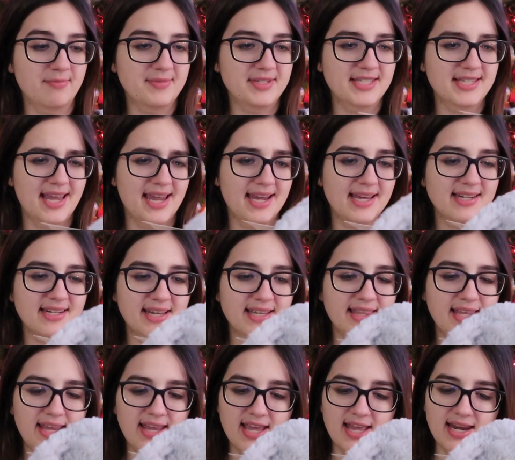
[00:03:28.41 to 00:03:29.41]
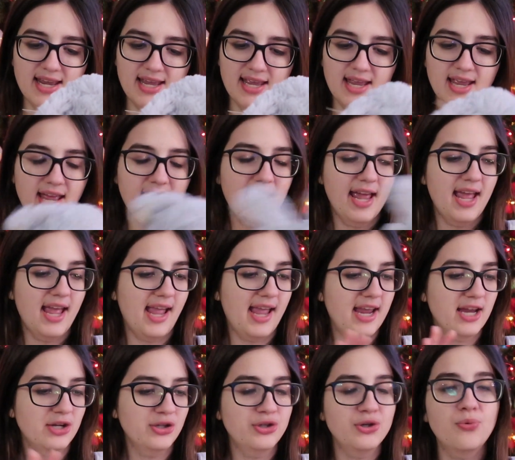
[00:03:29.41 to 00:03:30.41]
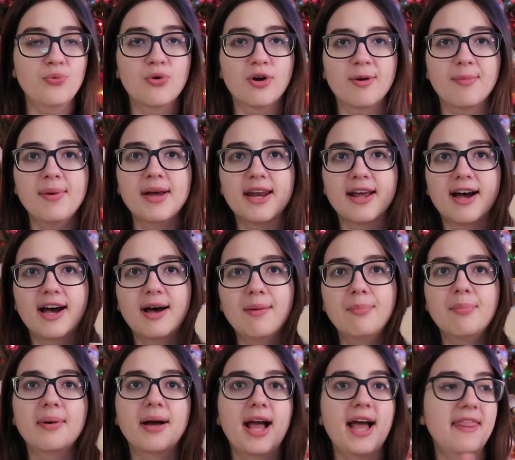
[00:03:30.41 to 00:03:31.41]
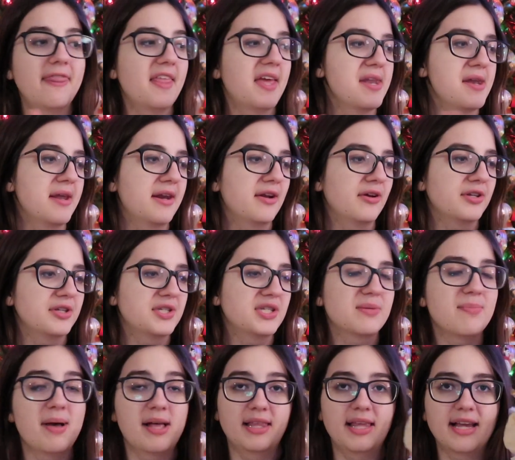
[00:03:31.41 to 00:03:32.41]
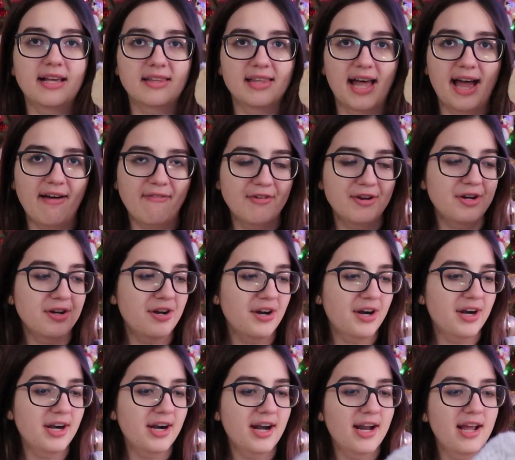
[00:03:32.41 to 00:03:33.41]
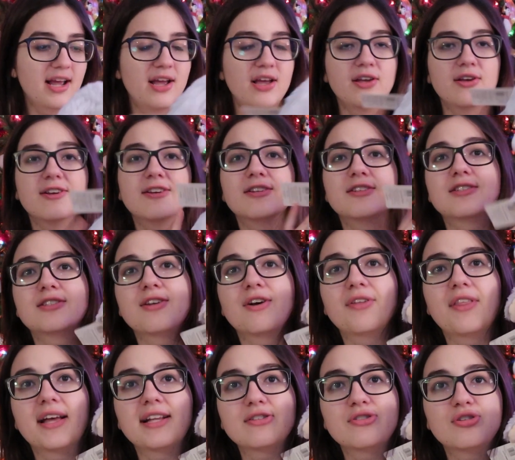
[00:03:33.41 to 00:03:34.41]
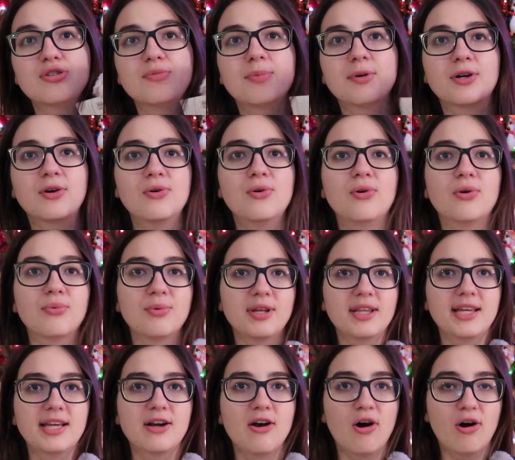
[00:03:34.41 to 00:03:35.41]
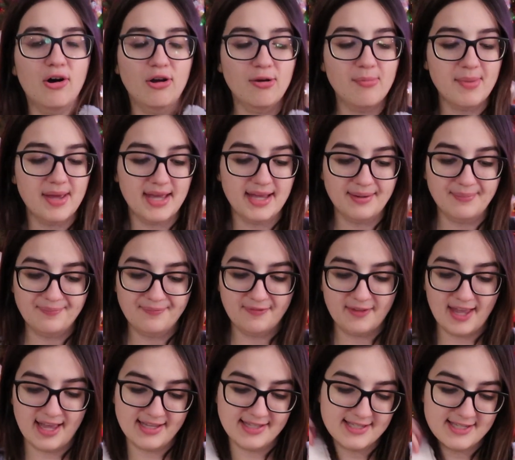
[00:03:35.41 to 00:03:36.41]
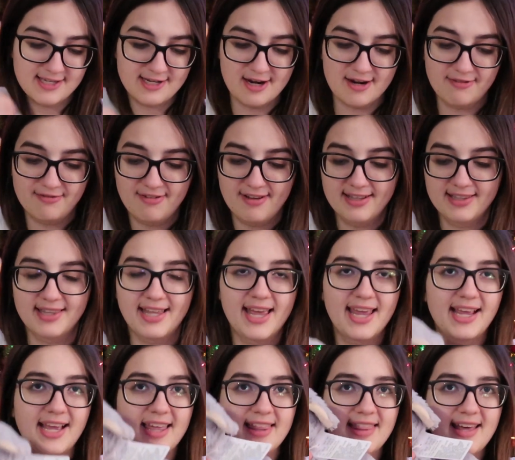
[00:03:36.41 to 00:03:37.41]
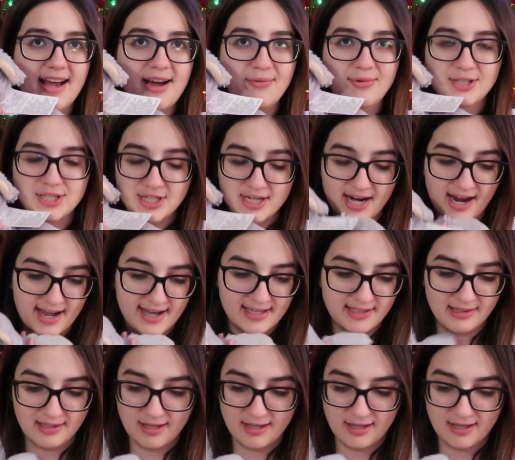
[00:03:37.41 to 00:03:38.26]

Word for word: sand, I think, in it. And you warm it up and then it'll smell like lavender. So that's super cool, really calming and stuff like that, which I